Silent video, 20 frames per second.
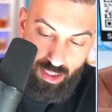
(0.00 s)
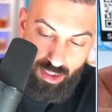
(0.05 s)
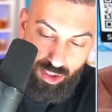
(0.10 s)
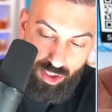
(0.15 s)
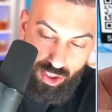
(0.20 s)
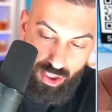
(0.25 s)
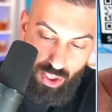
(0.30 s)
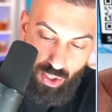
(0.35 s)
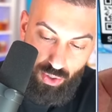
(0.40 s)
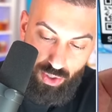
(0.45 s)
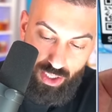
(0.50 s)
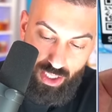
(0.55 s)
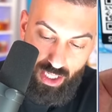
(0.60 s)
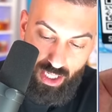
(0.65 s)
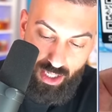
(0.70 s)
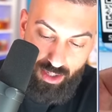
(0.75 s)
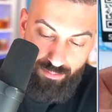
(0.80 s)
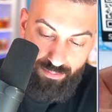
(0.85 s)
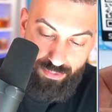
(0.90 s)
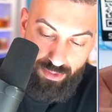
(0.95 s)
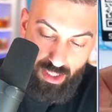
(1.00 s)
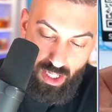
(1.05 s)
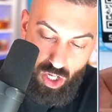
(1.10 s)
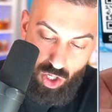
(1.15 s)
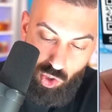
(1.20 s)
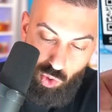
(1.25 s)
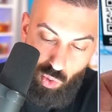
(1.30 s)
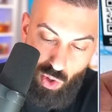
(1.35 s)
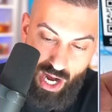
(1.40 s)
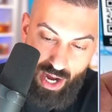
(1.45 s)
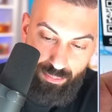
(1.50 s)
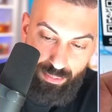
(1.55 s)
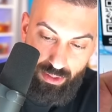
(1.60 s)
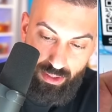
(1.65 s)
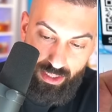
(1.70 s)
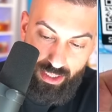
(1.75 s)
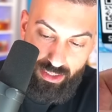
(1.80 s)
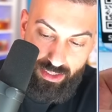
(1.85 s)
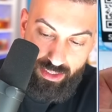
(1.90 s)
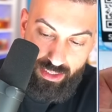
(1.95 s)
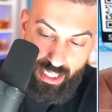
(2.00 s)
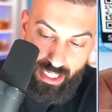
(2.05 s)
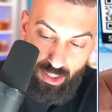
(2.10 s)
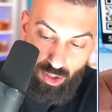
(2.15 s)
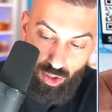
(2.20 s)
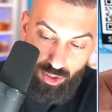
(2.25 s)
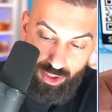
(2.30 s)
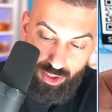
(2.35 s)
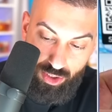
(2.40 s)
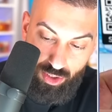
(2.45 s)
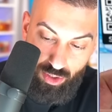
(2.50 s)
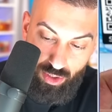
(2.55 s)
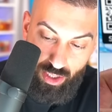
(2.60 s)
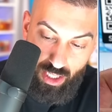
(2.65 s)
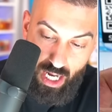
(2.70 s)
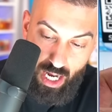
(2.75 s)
Slow King, Aquapolis. It looks good.